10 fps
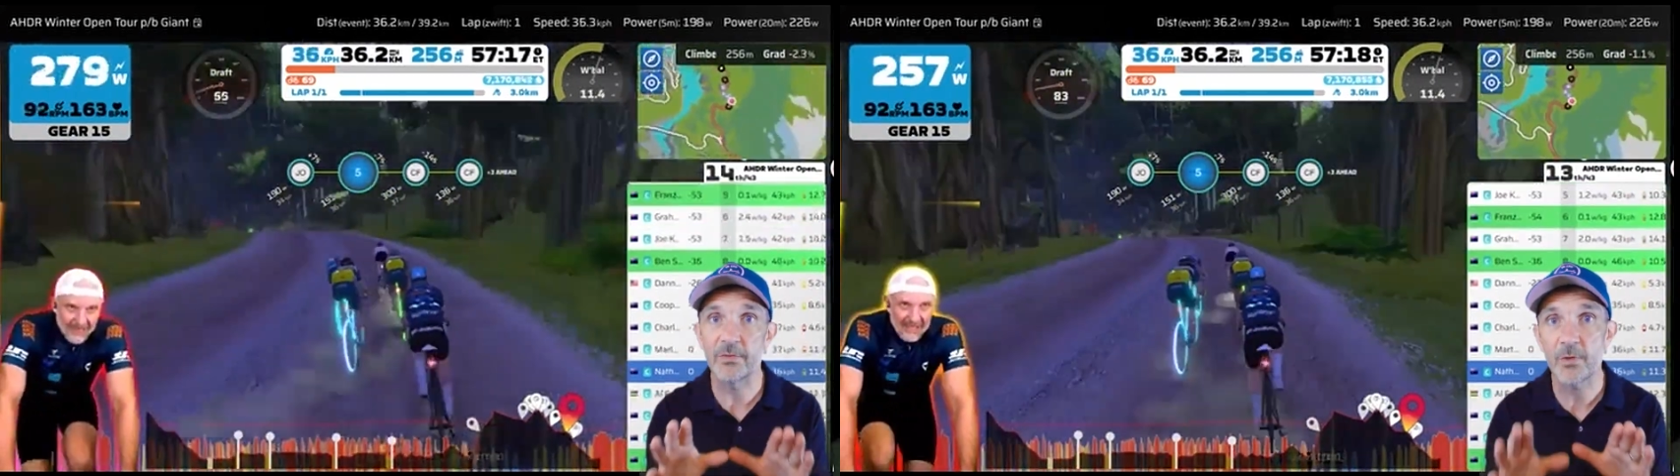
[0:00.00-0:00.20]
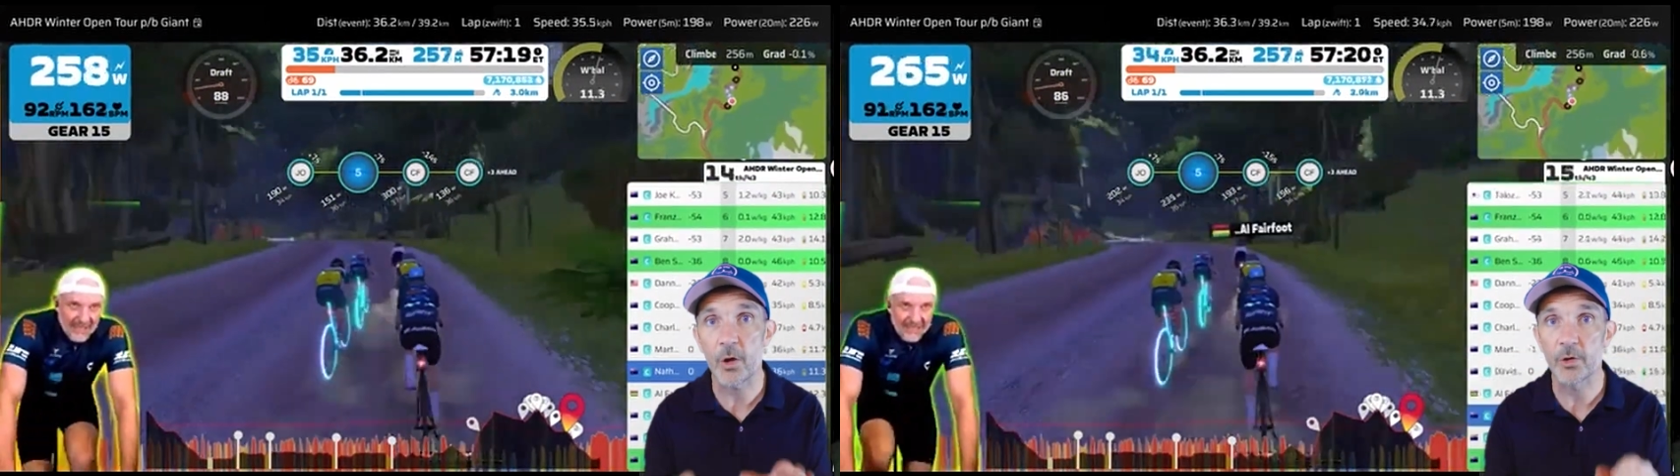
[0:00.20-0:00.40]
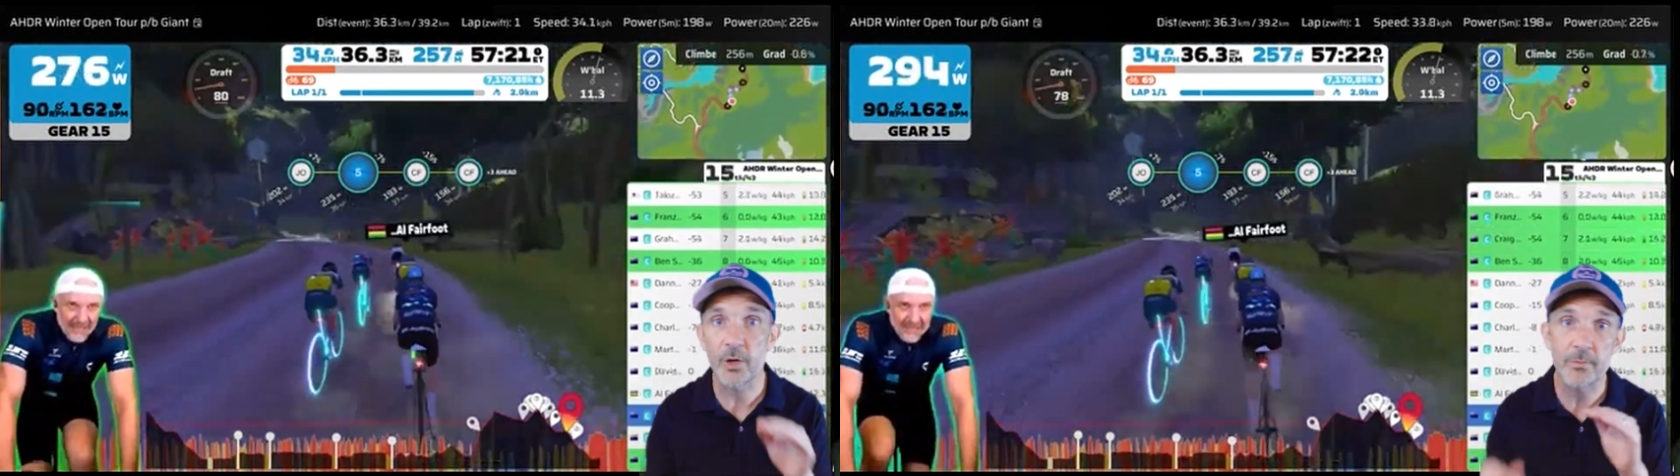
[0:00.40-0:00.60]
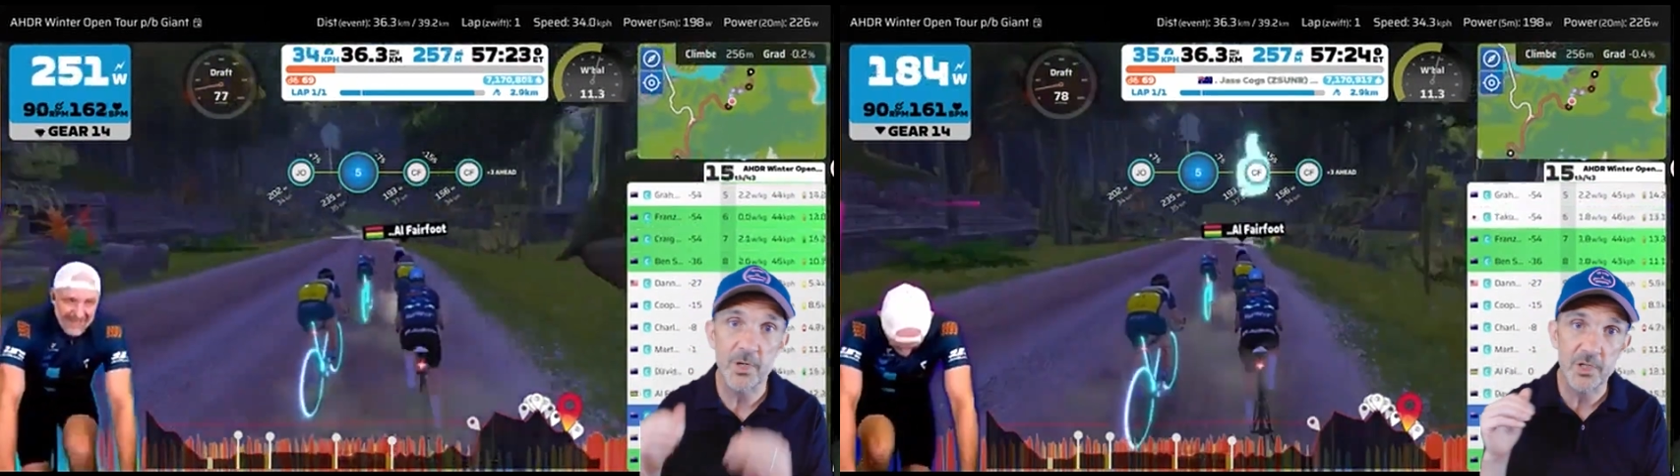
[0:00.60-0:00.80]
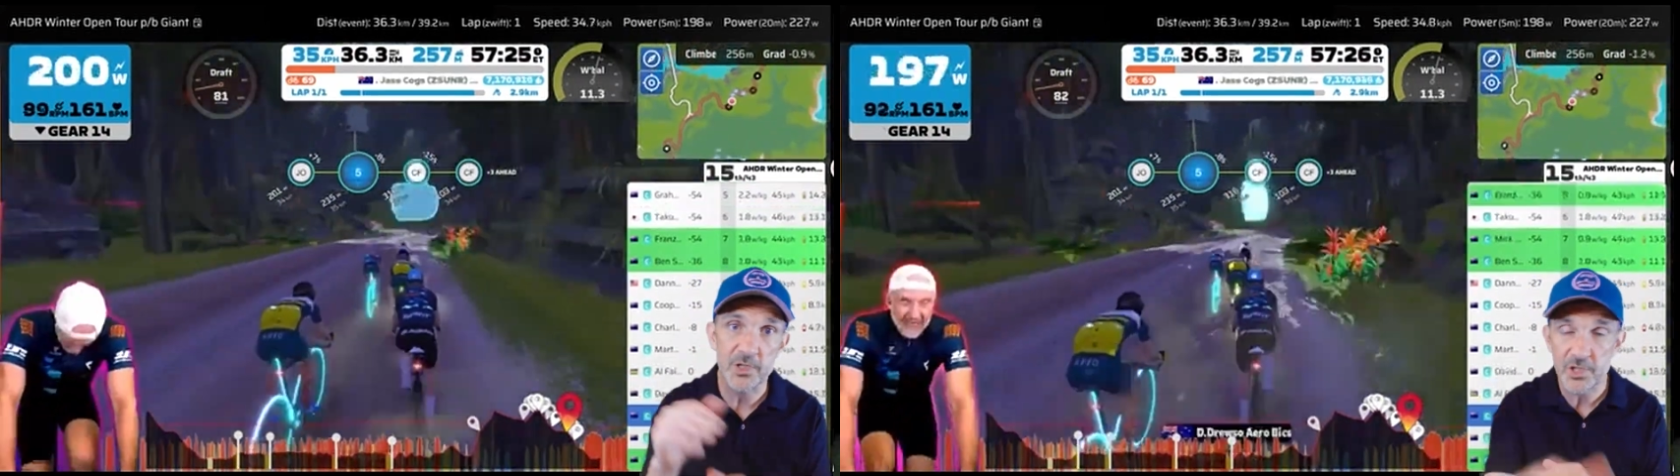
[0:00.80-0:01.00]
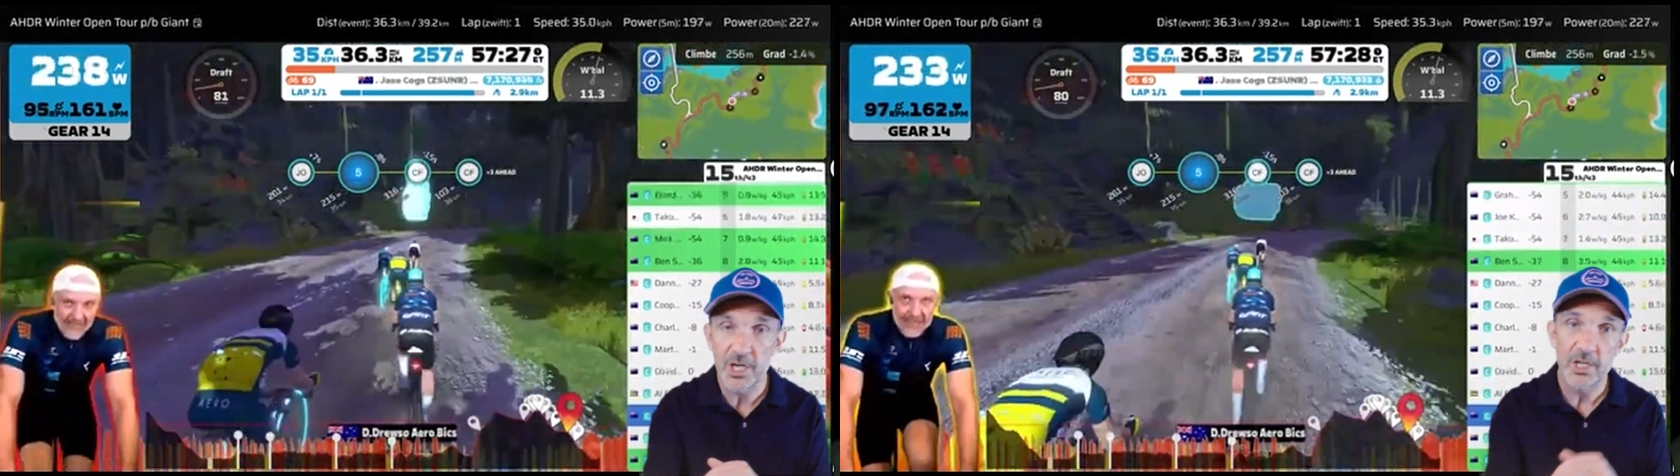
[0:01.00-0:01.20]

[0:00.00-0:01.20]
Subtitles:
you've got numbers,